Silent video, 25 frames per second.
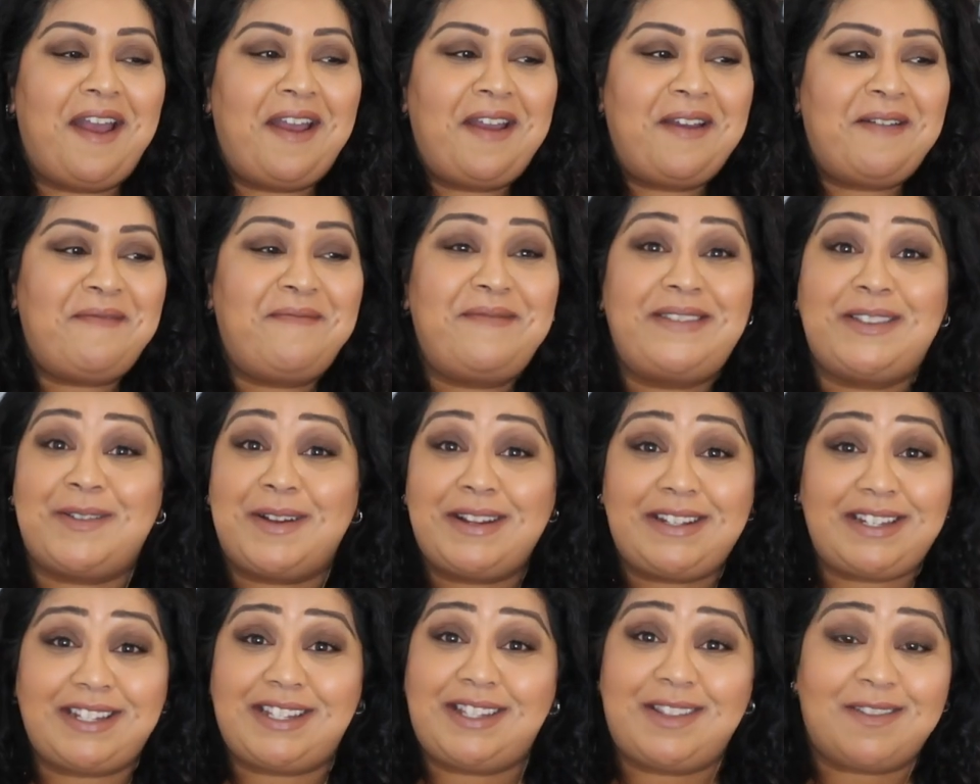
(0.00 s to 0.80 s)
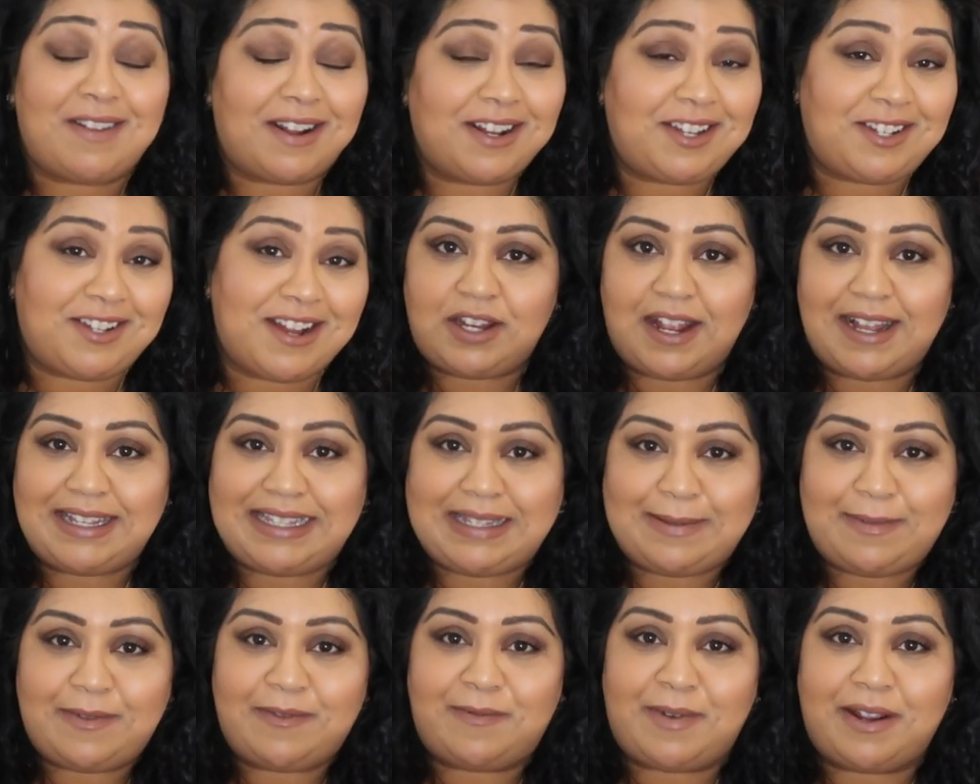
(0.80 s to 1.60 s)
So I just thought I'd share
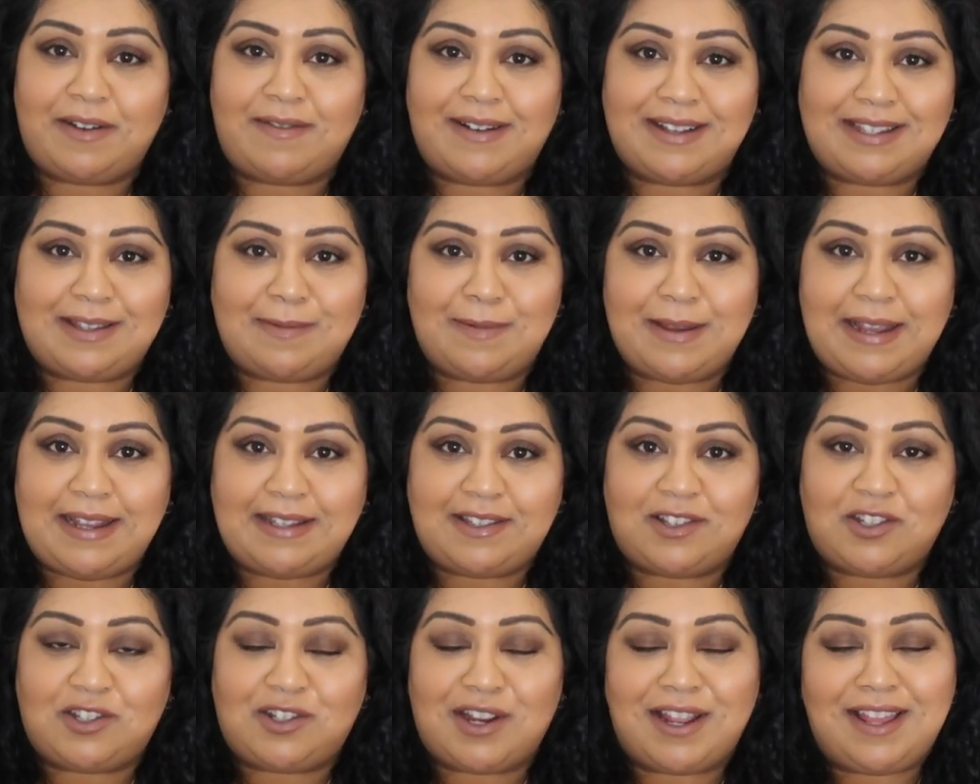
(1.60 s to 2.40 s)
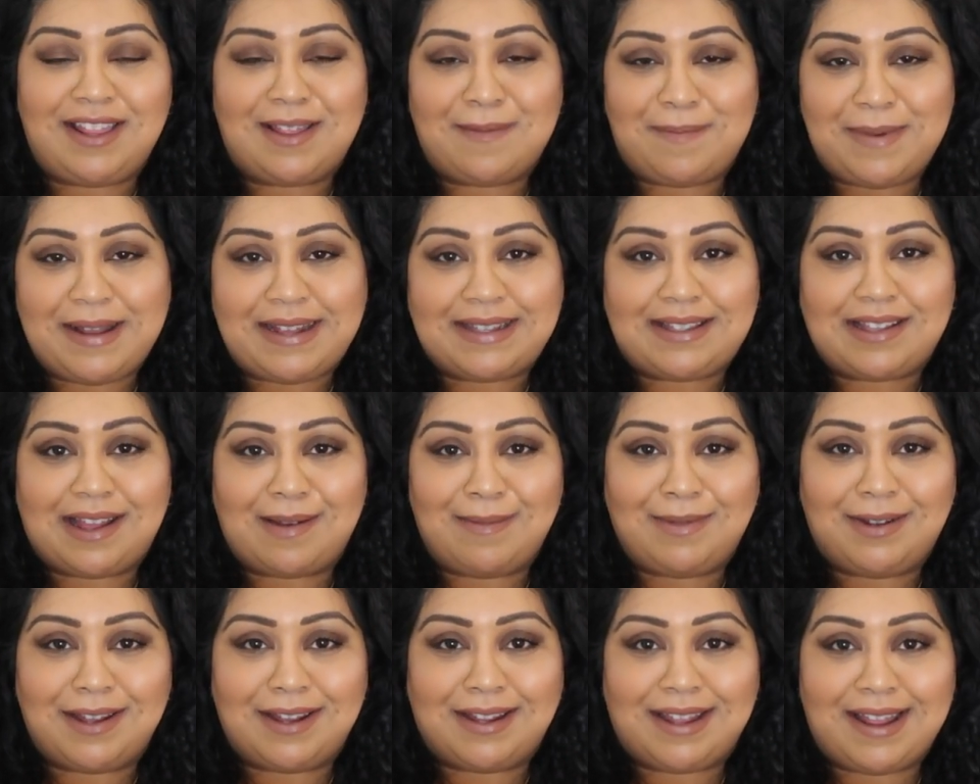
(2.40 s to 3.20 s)
some of my recipes and show you the bits that
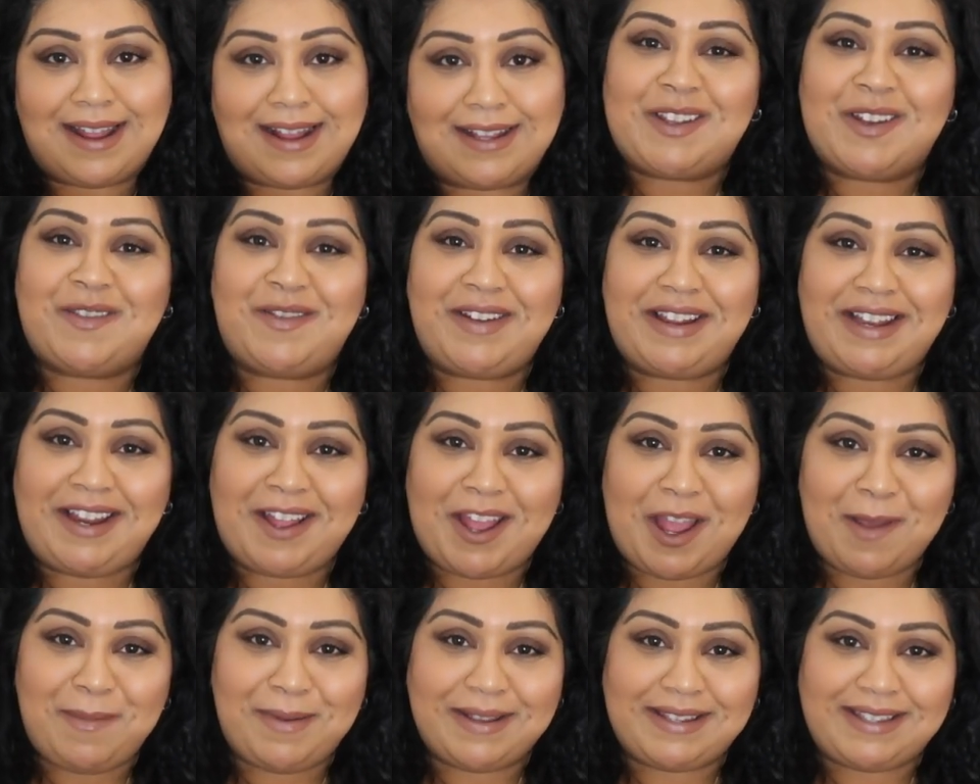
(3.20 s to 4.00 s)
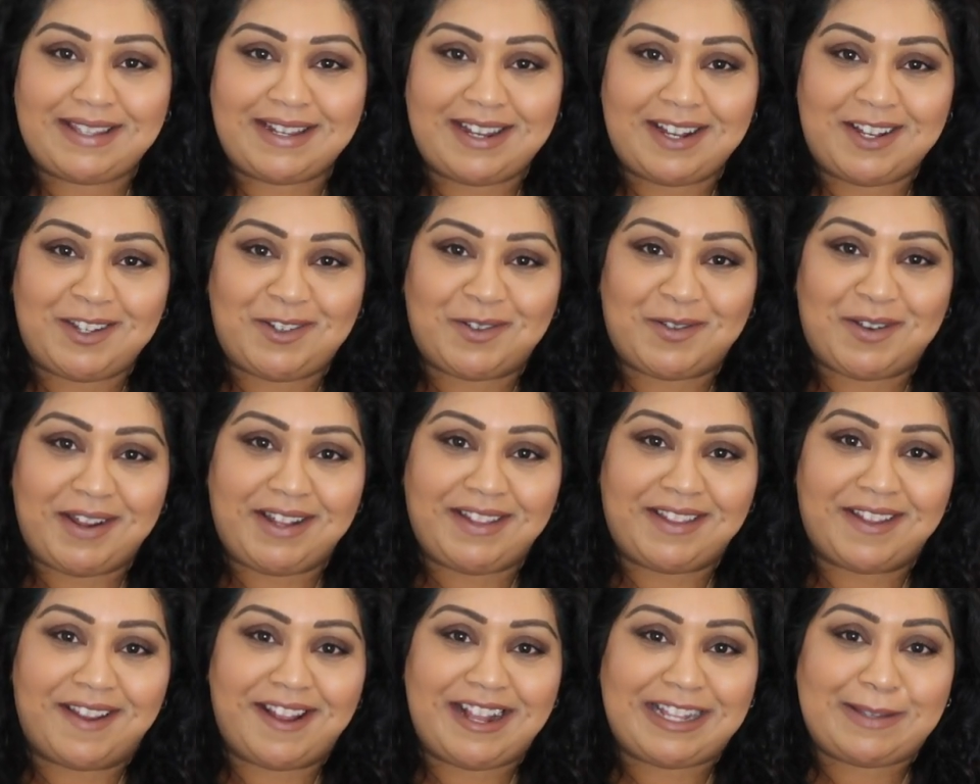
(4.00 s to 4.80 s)
I'm cooking. So I really hope you're still
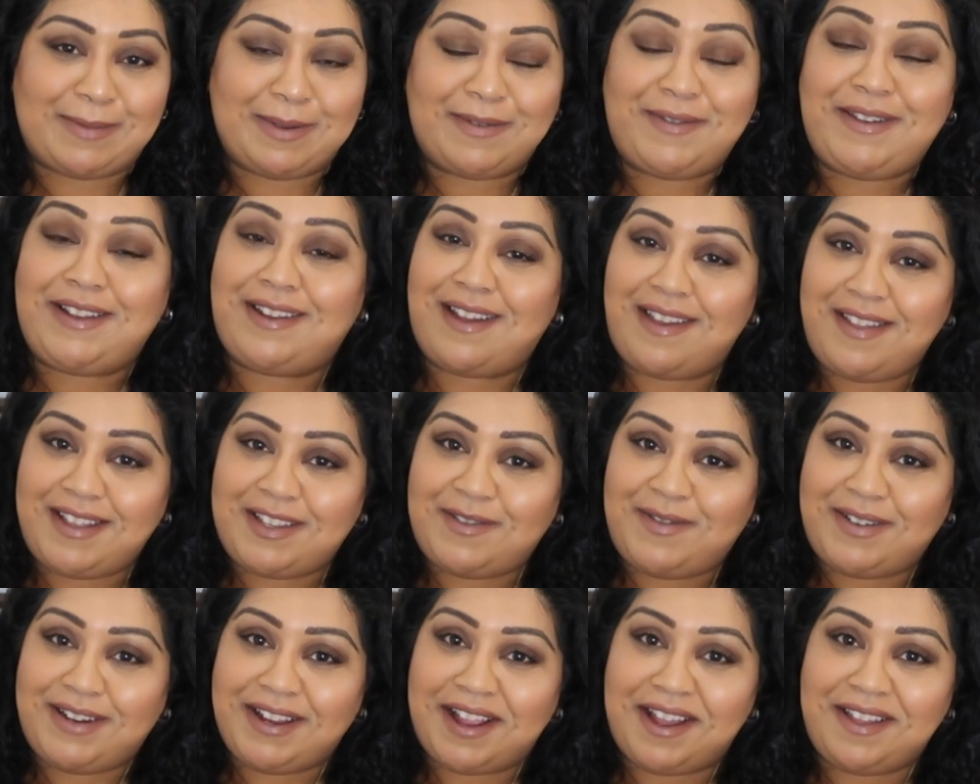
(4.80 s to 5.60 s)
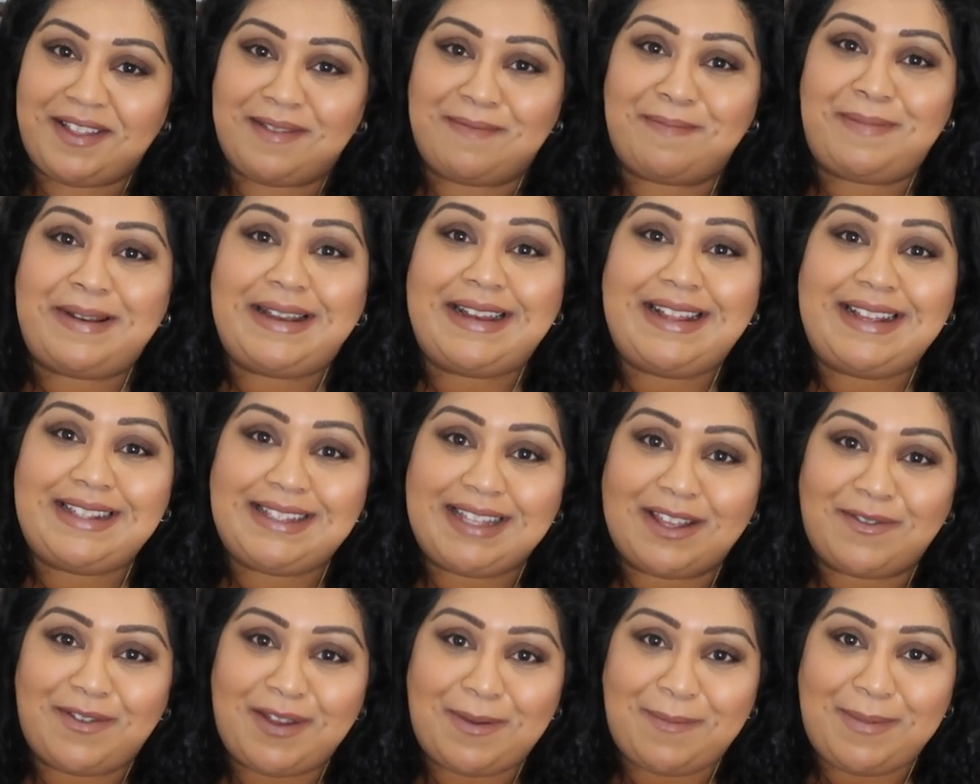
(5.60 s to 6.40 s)
enjoying those. But if you like this video, then
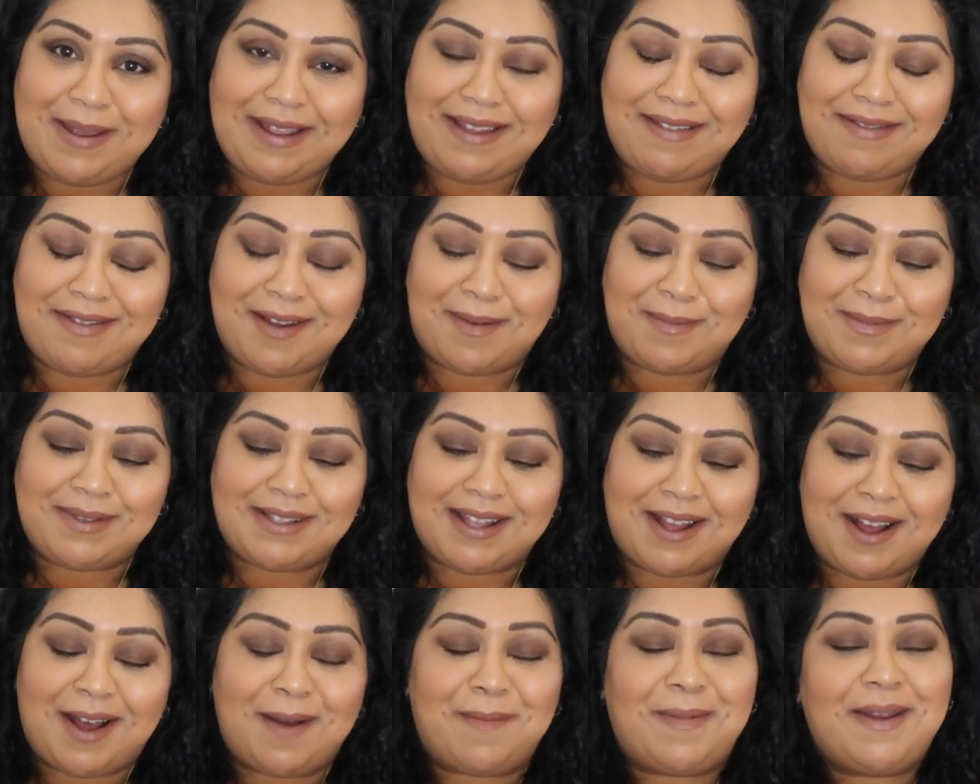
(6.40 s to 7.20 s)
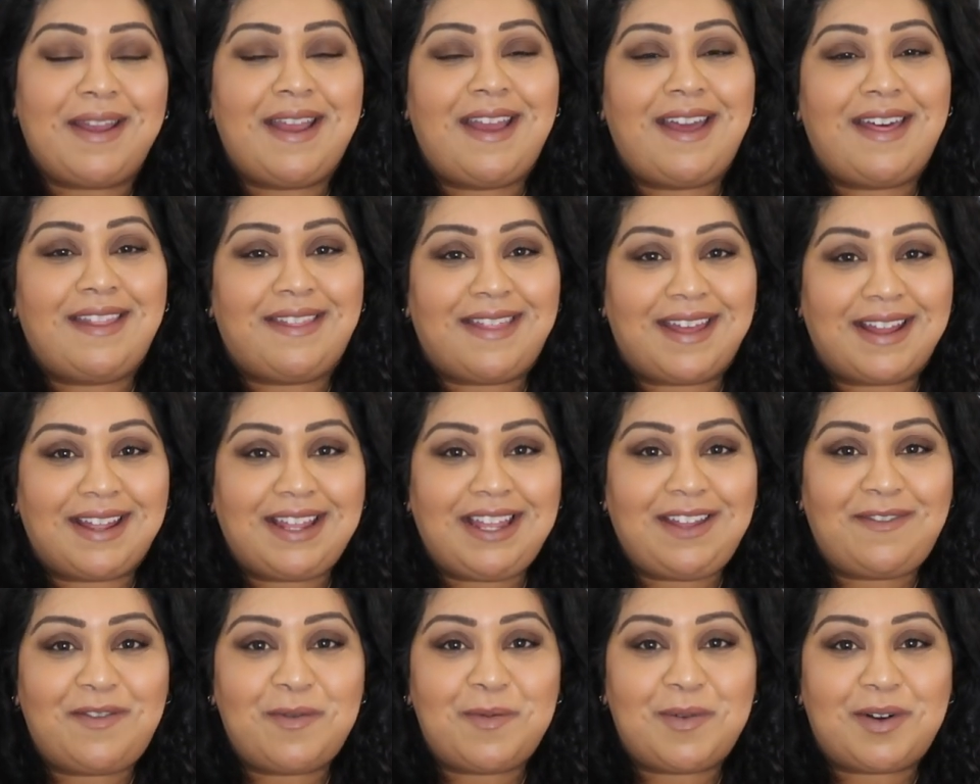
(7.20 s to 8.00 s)
please give it a big thumbs up.
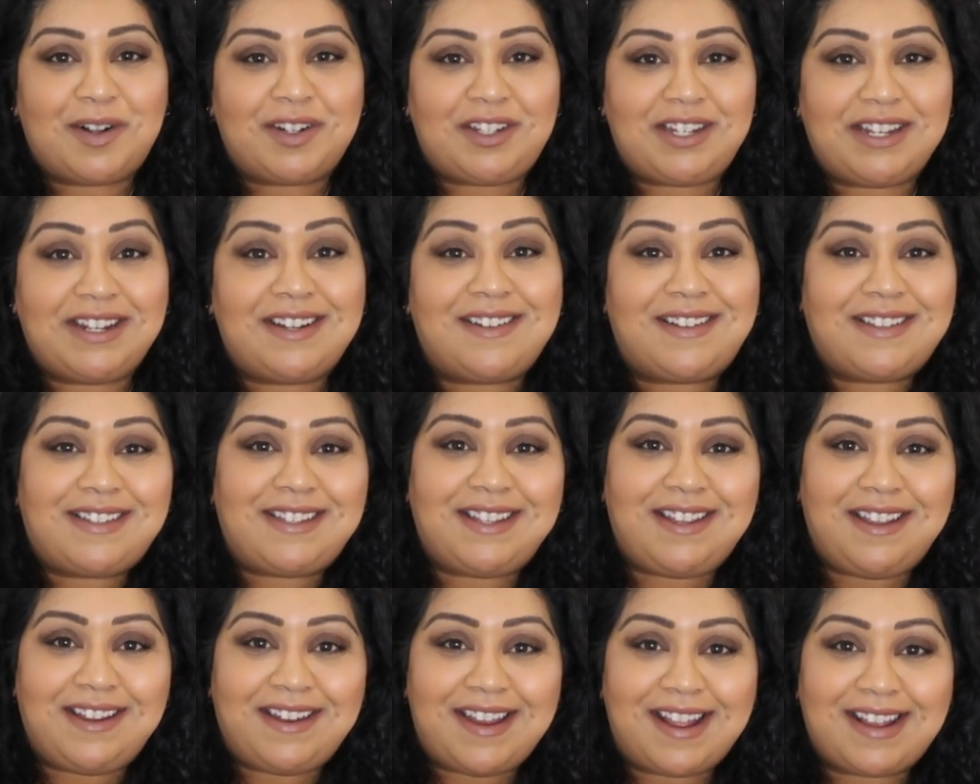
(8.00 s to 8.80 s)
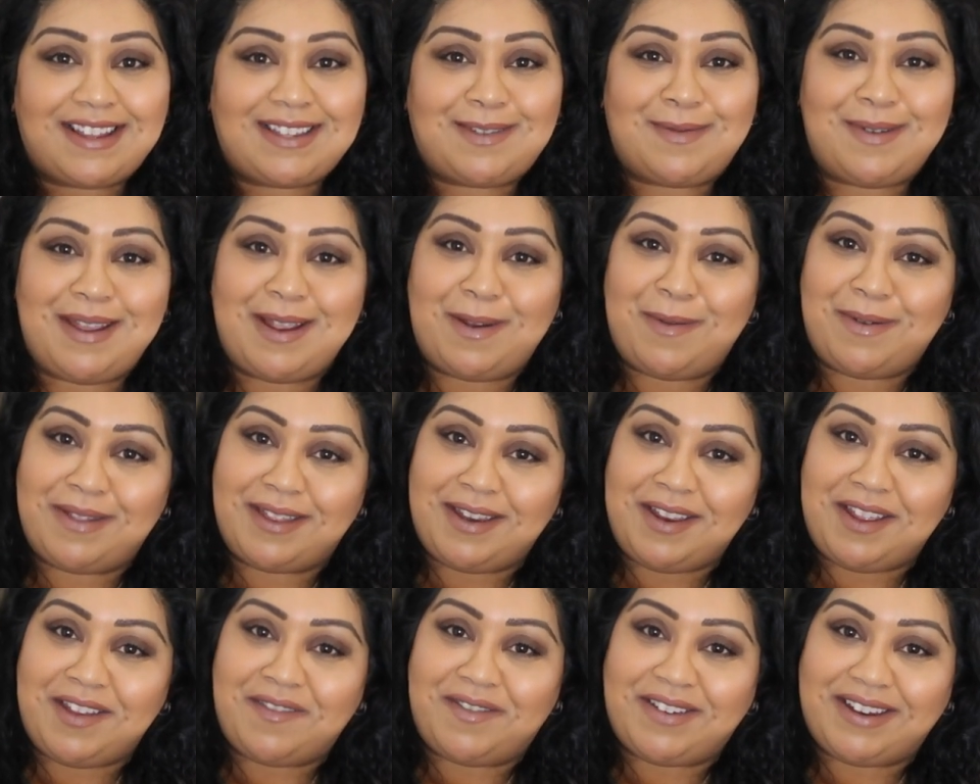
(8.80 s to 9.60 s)
Thank you for watching, and I'll see you next week with
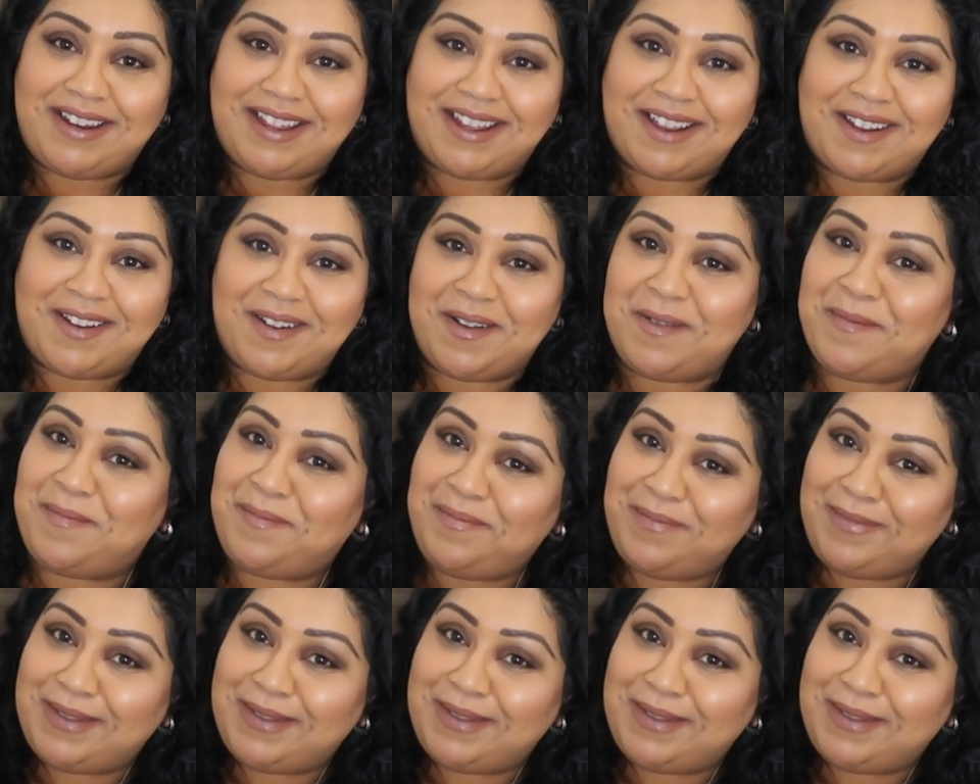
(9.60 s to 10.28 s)
a new video.